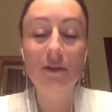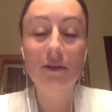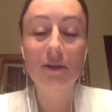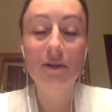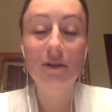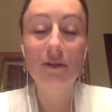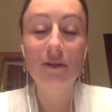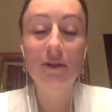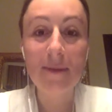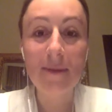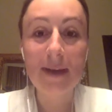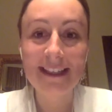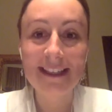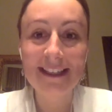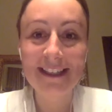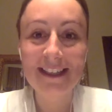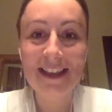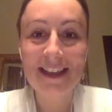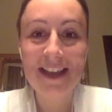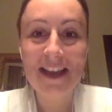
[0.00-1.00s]

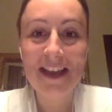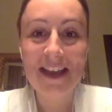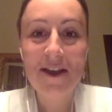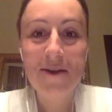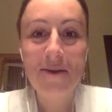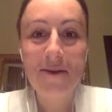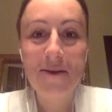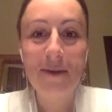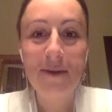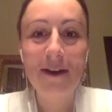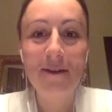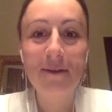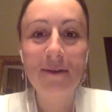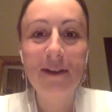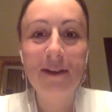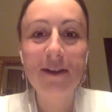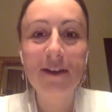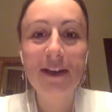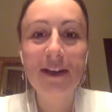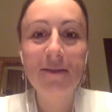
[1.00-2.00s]
dramatic,
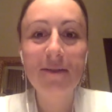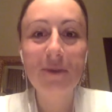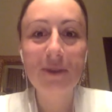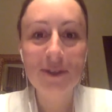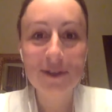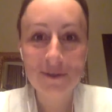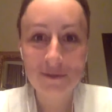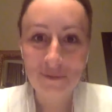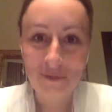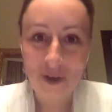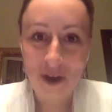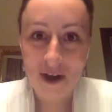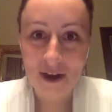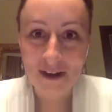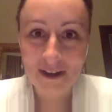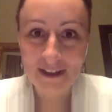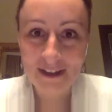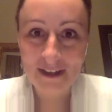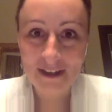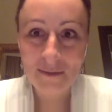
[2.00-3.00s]
where we look at what's
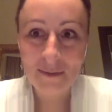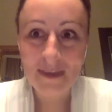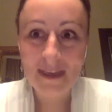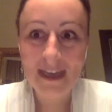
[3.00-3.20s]
wrong.